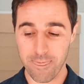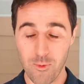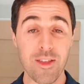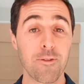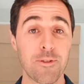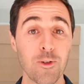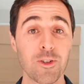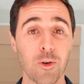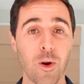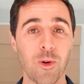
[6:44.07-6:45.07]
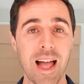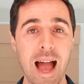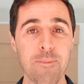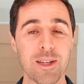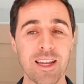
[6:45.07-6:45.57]
in the future, what will
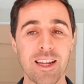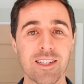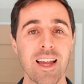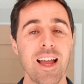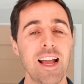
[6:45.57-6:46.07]
happen is